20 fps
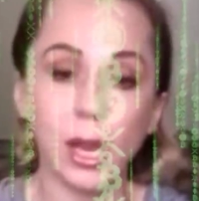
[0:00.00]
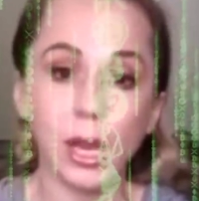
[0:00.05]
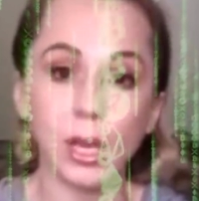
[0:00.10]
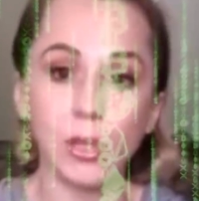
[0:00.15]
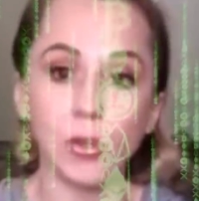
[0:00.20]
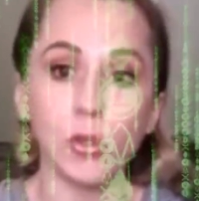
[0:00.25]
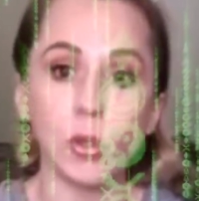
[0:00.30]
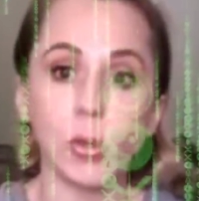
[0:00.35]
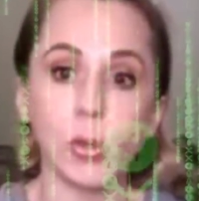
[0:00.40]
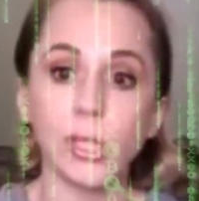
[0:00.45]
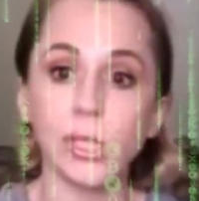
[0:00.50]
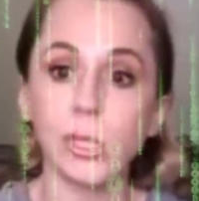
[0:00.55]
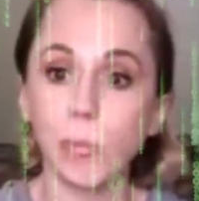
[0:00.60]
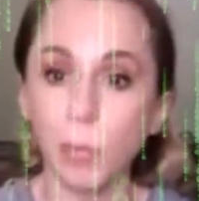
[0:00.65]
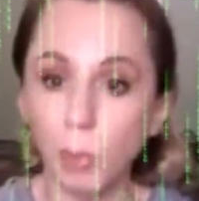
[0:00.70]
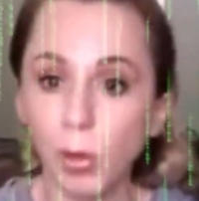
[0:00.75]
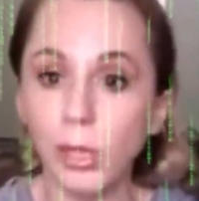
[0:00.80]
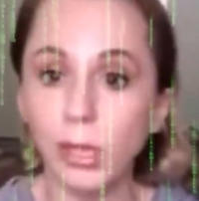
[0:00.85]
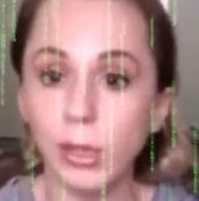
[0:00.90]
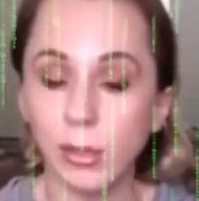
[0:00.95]
And you don't
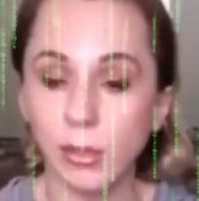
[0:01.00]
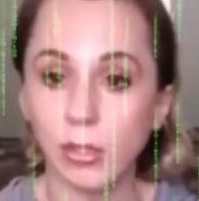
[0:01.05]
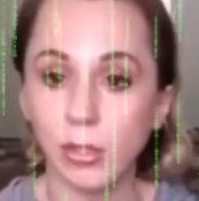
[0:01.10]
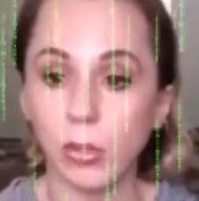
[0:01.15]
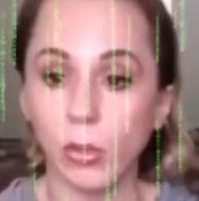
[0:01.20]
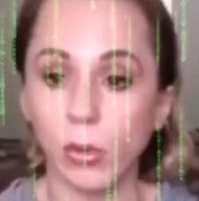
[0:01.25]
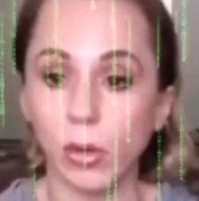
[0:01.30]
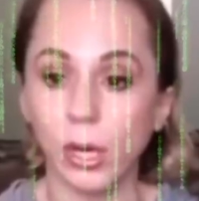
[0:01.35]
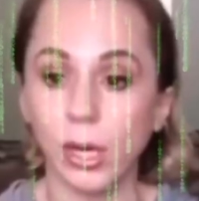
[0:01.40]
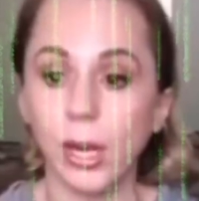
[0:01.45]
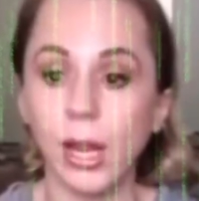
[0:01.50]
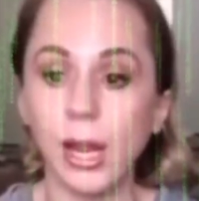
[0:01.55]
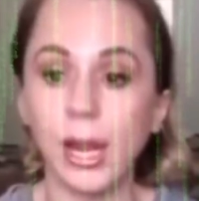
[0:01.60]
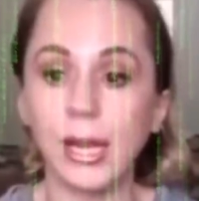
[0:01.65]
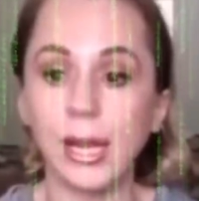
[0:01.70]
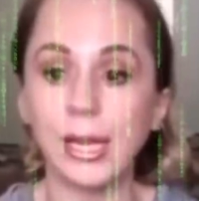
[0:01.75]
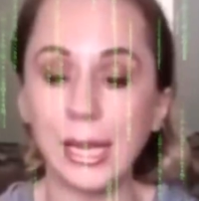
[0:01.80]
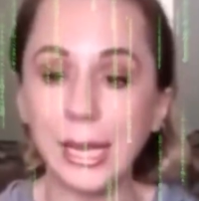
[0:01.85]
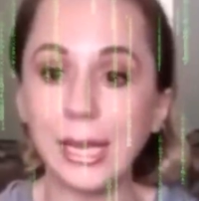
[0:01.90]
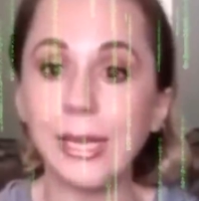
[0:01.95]
exploit their story
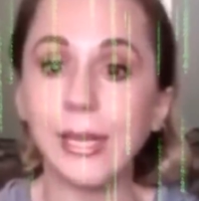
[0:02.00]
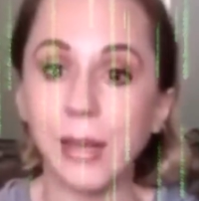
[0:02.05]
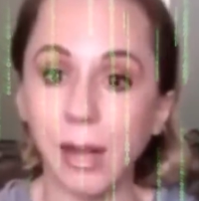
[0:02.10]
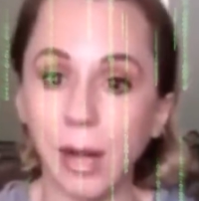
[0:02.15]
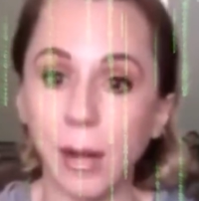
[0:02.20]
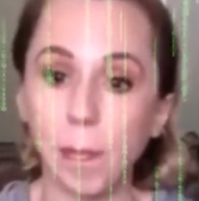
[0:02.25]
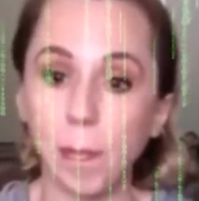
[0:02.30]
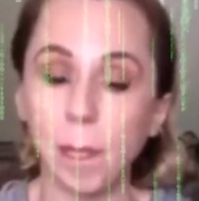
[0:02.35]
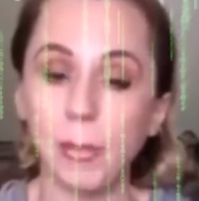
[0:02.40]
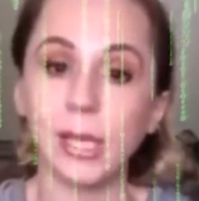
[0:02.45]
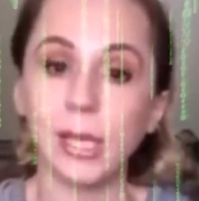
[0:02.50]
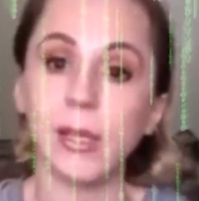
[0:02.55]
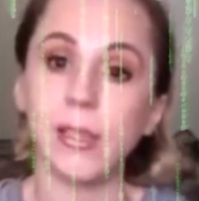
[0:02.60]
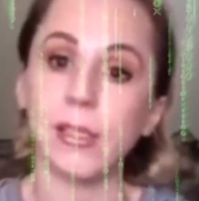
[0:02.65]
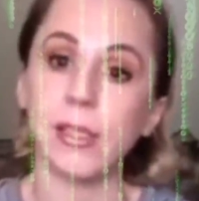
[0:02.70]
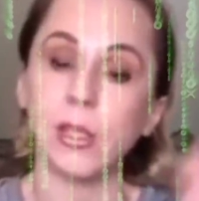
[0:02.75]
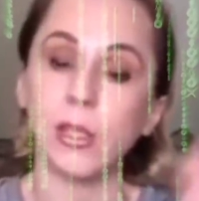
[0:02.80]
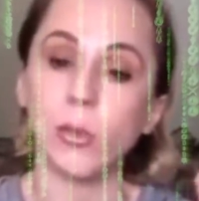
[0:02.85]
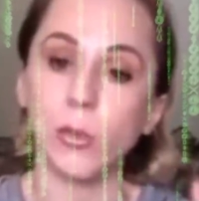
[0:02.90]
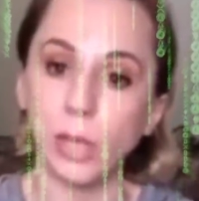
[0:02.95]
and eat it up
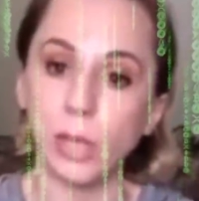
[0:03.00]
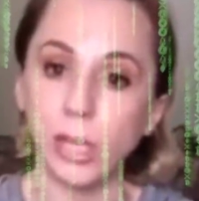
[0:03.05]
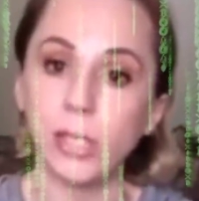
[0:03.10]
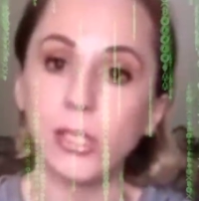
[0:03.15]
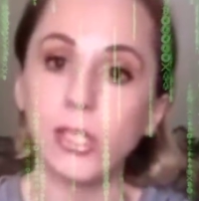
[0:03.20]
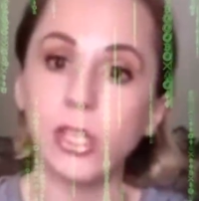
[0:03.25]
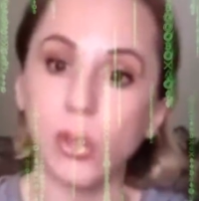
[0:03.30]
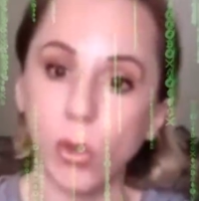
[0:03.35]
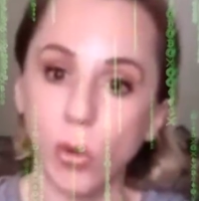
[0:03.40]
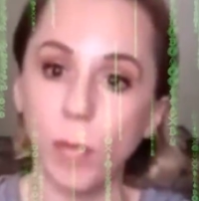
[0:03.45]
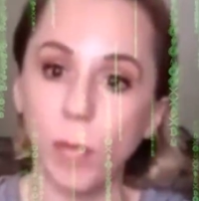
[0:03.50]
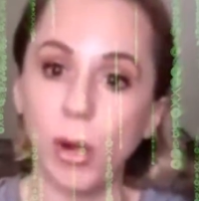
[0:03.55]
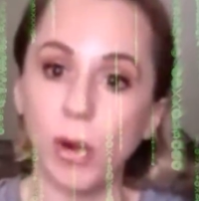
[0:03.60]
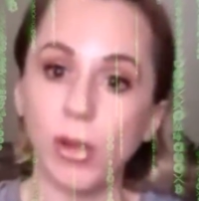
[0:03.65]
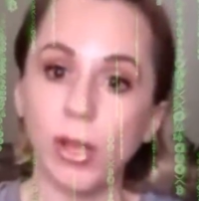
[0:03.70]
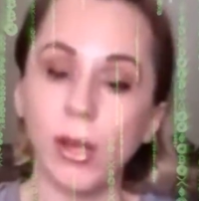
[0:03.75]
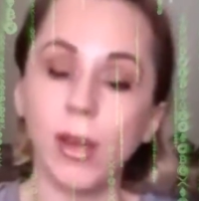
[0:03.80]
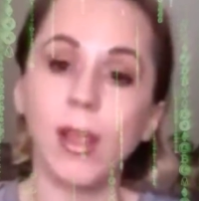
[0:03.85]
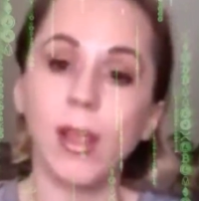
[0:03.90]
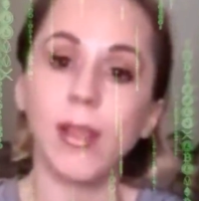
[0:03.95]
because you need to know about
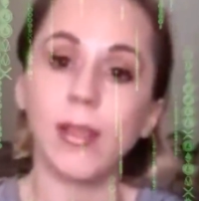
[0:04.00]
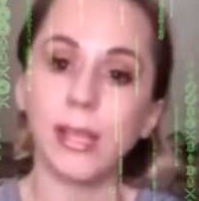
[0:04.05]
it.